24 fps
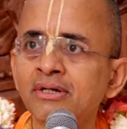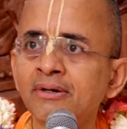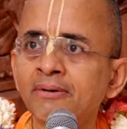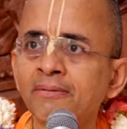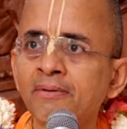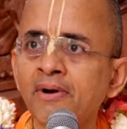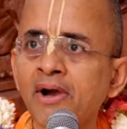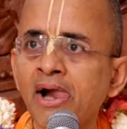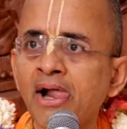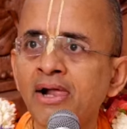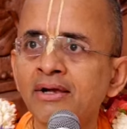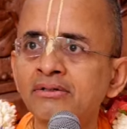
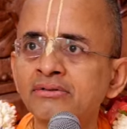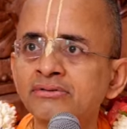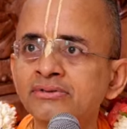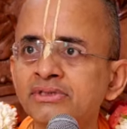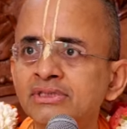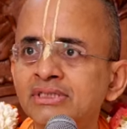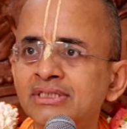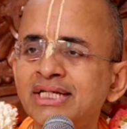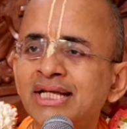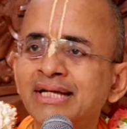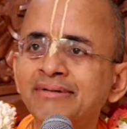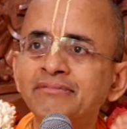Uh,
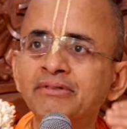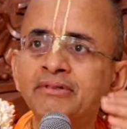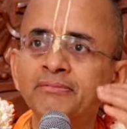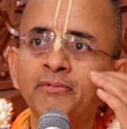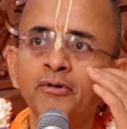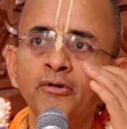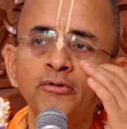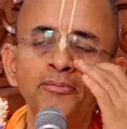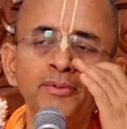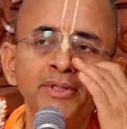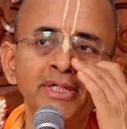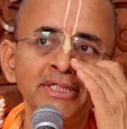she came to
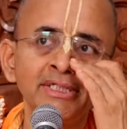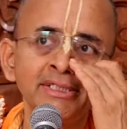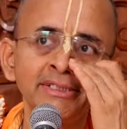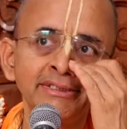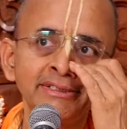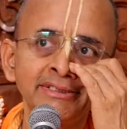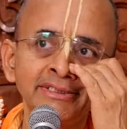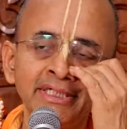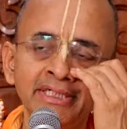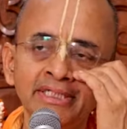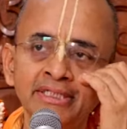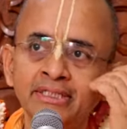Prabhupada
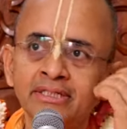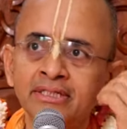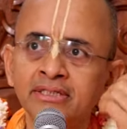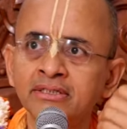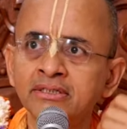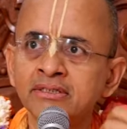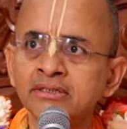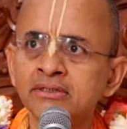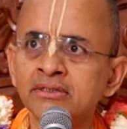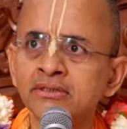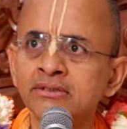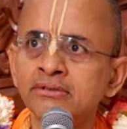and
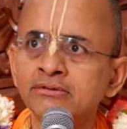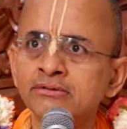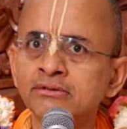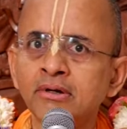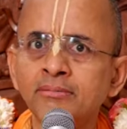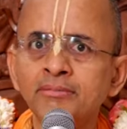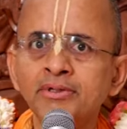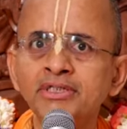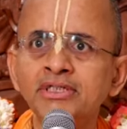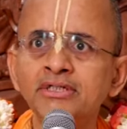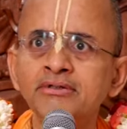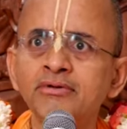said,
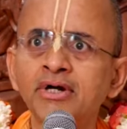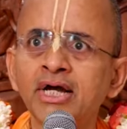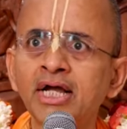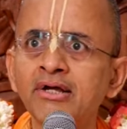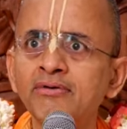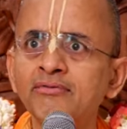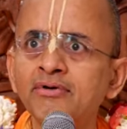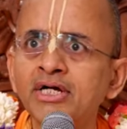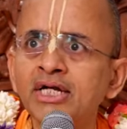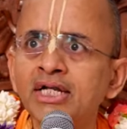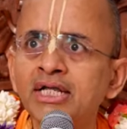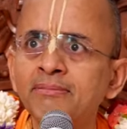Swamiji,
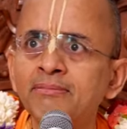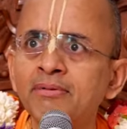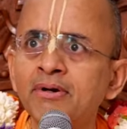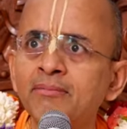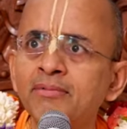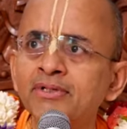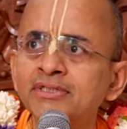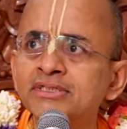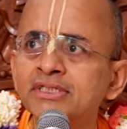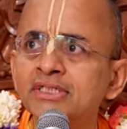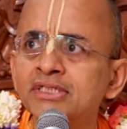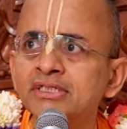why only
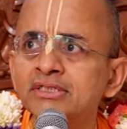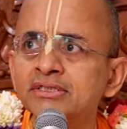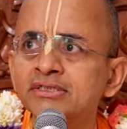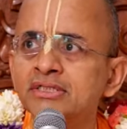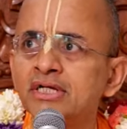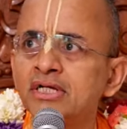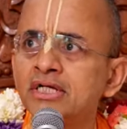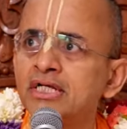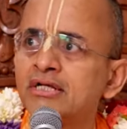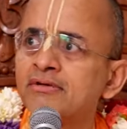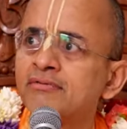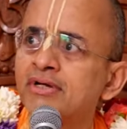
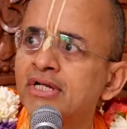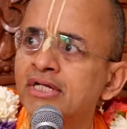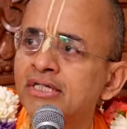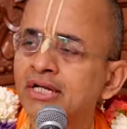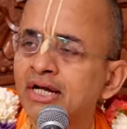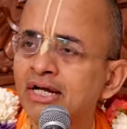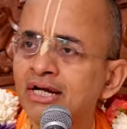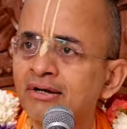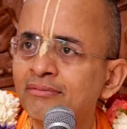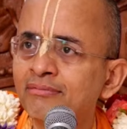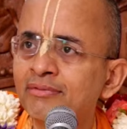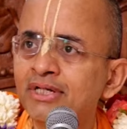brahmacharis are
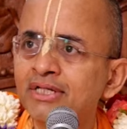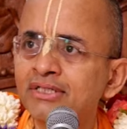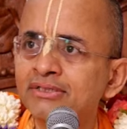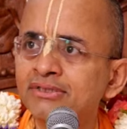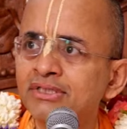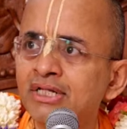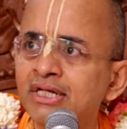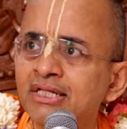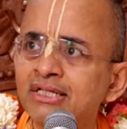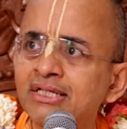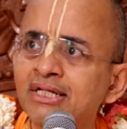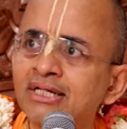given
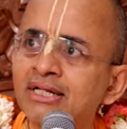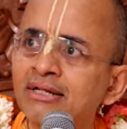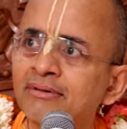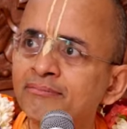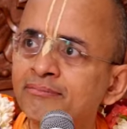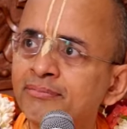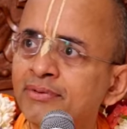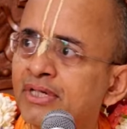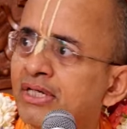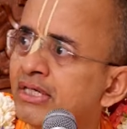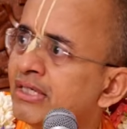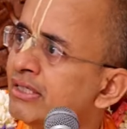accommodation in the
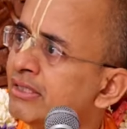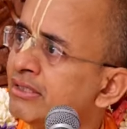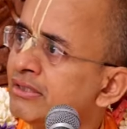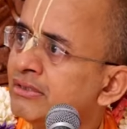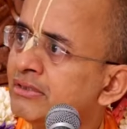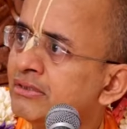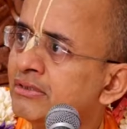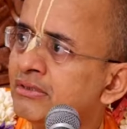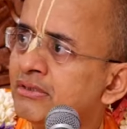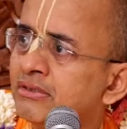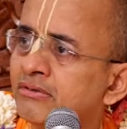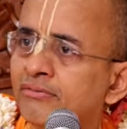temple?
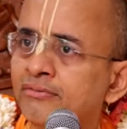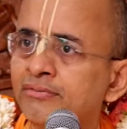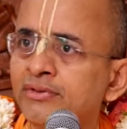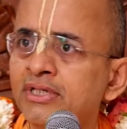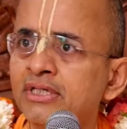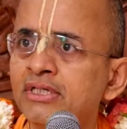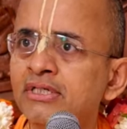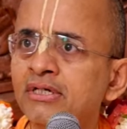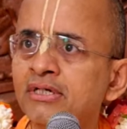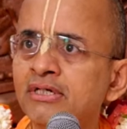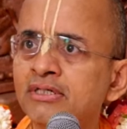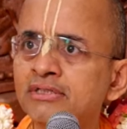
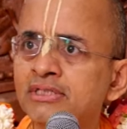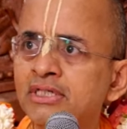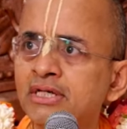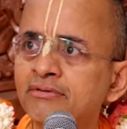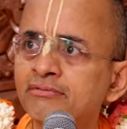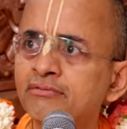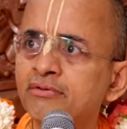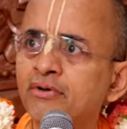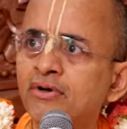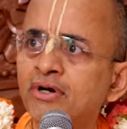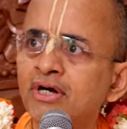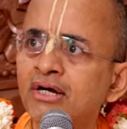we girls
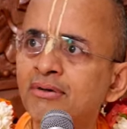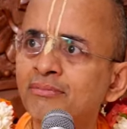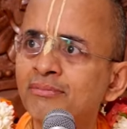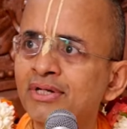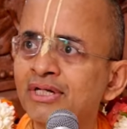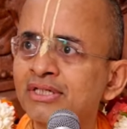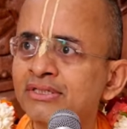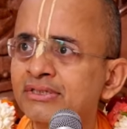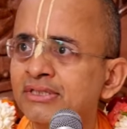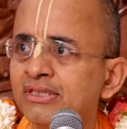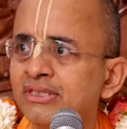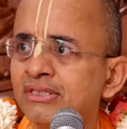have no
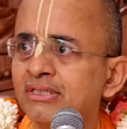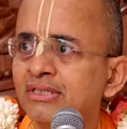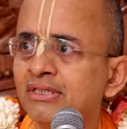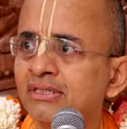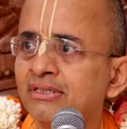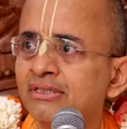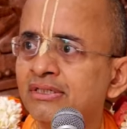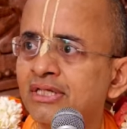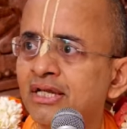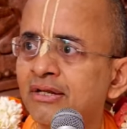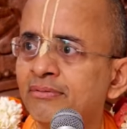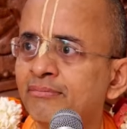accommodation
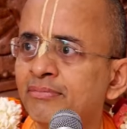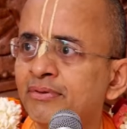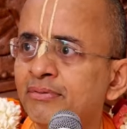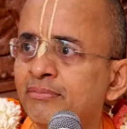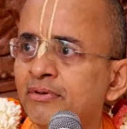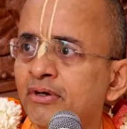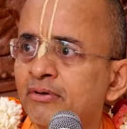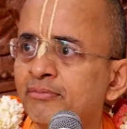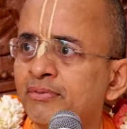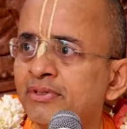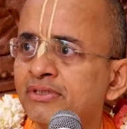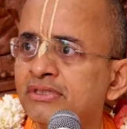in
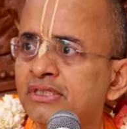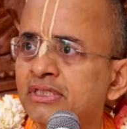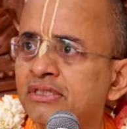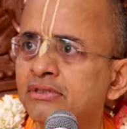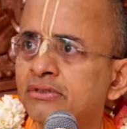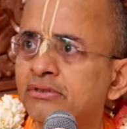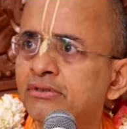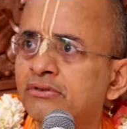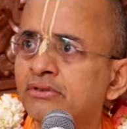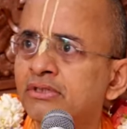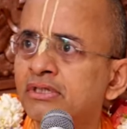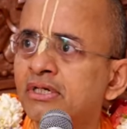temple. Prabhupada
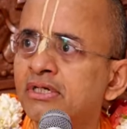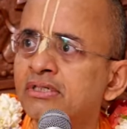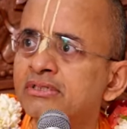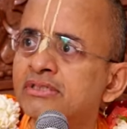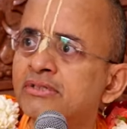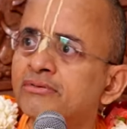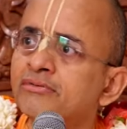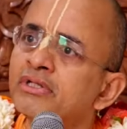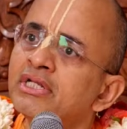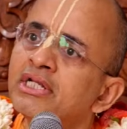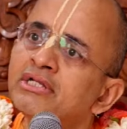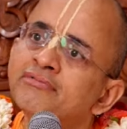said, no,
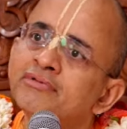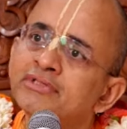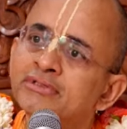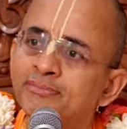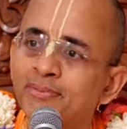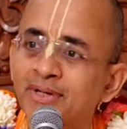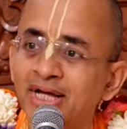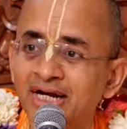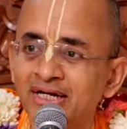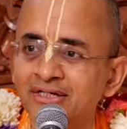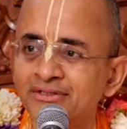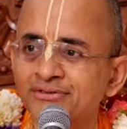girls have to live
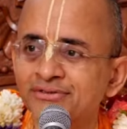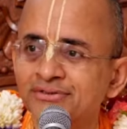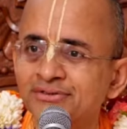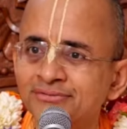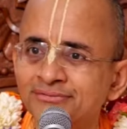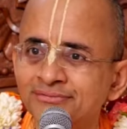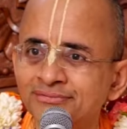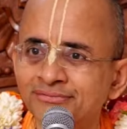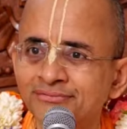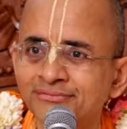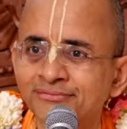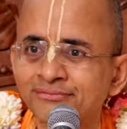with
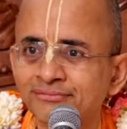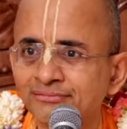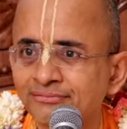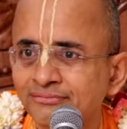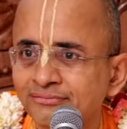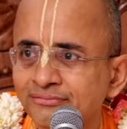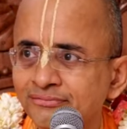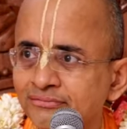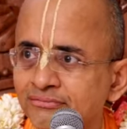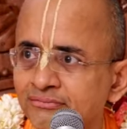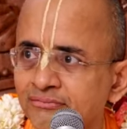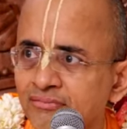parents hmm,
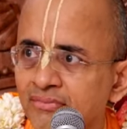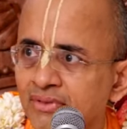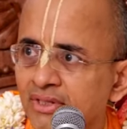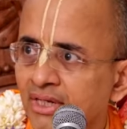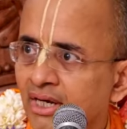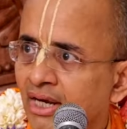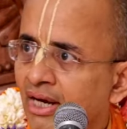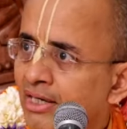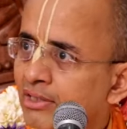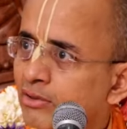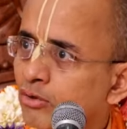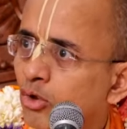
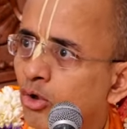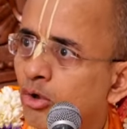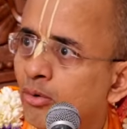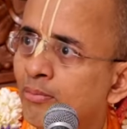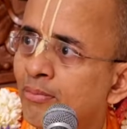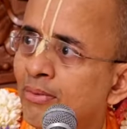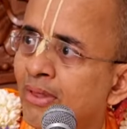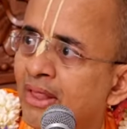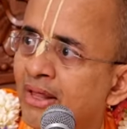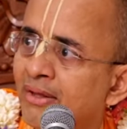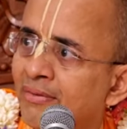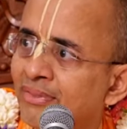at
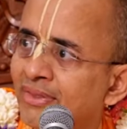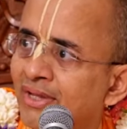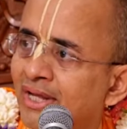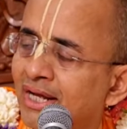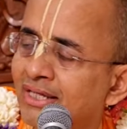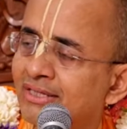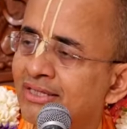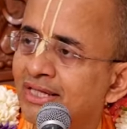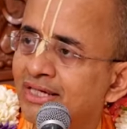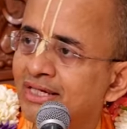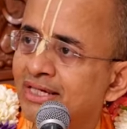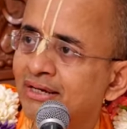home
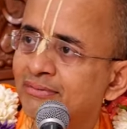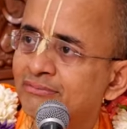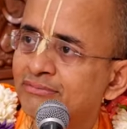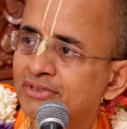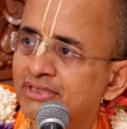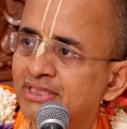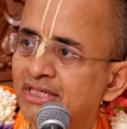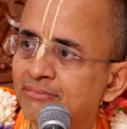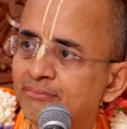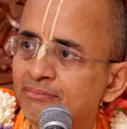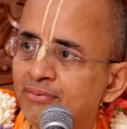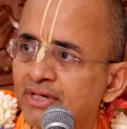and then come
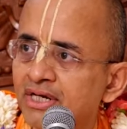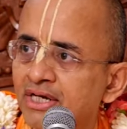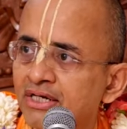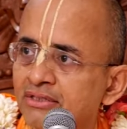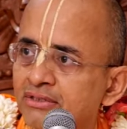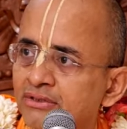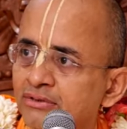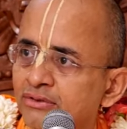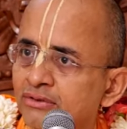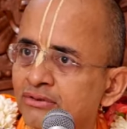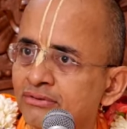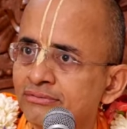to temple
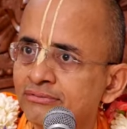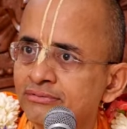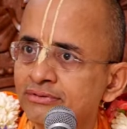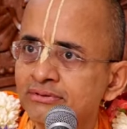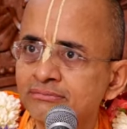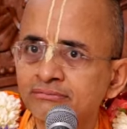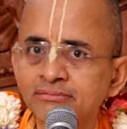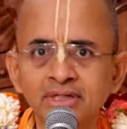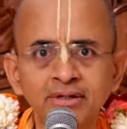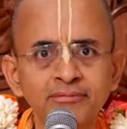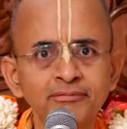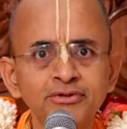and go.
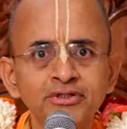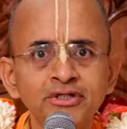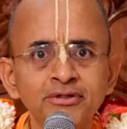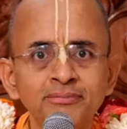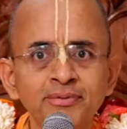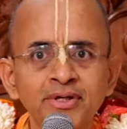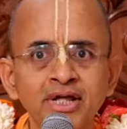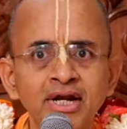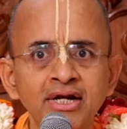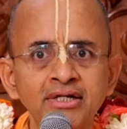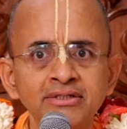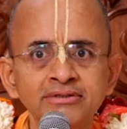Come with
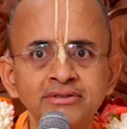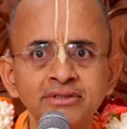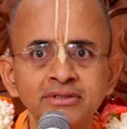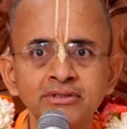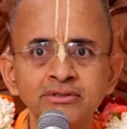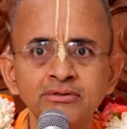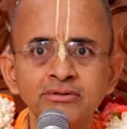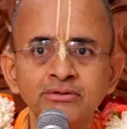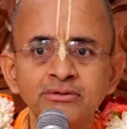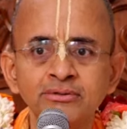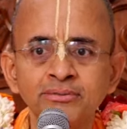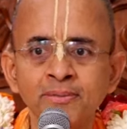your parents
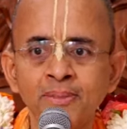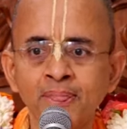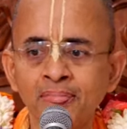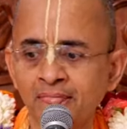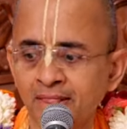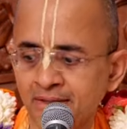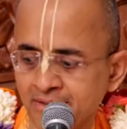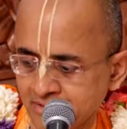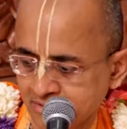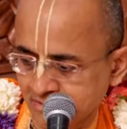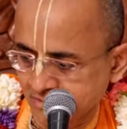and go.